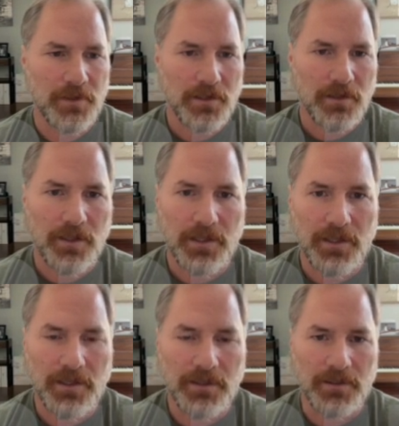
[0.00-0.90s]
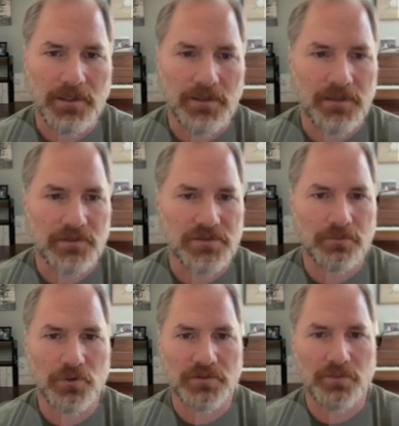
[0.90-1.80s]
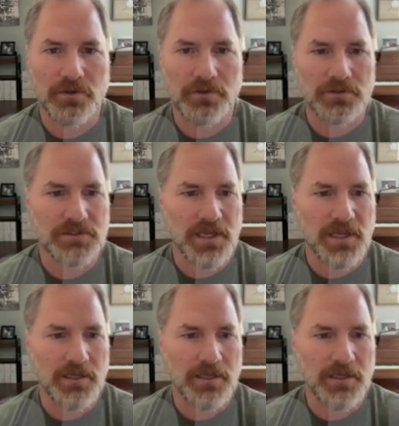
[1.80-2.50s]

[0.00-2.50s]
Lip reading: And again, there's the Brooks Brothers tag.